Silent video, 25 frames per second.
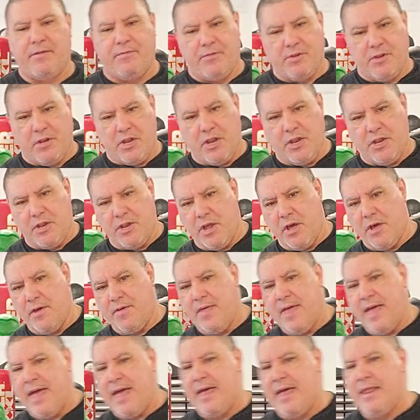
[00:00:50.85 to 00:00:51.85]
If you didn't know
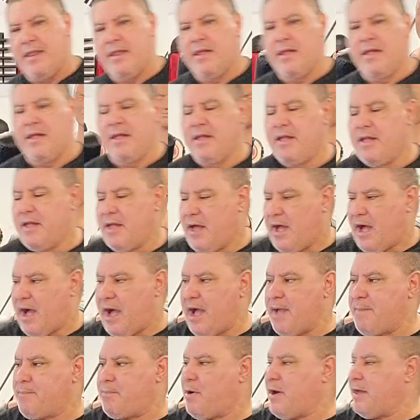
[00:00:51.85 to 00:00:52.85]
that,
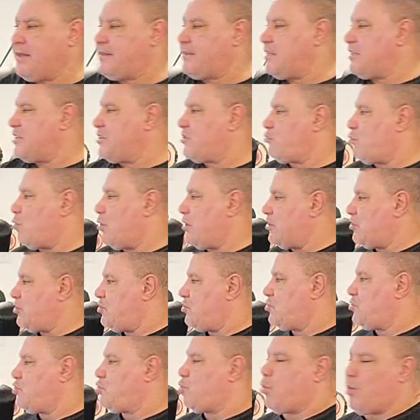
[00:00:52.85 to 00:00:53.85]
I bought this one
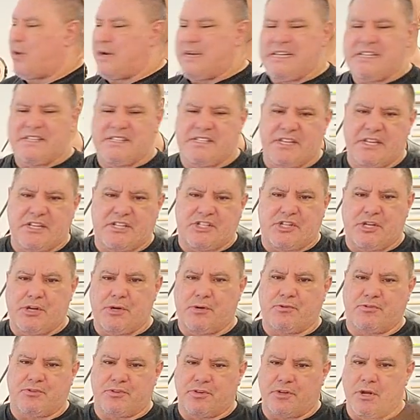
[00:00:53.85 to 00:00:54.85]
26
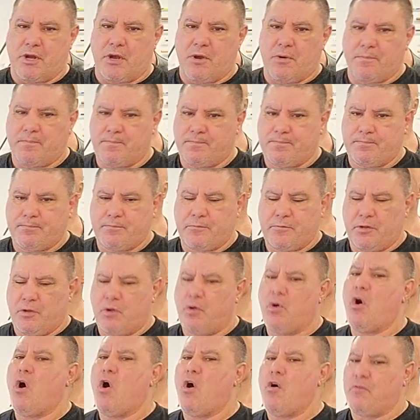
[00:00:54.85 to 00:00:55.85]
years ago, a
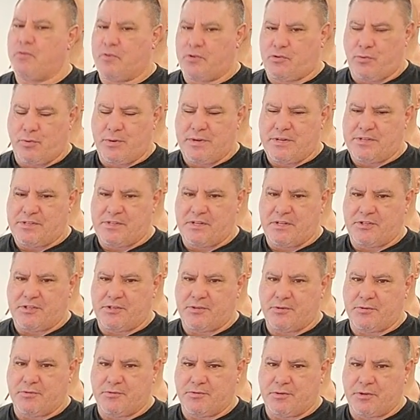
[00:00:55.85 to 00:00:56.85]
little over 26
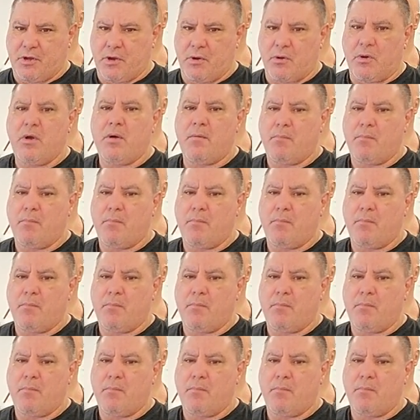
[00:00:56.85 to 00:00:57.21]
years ago.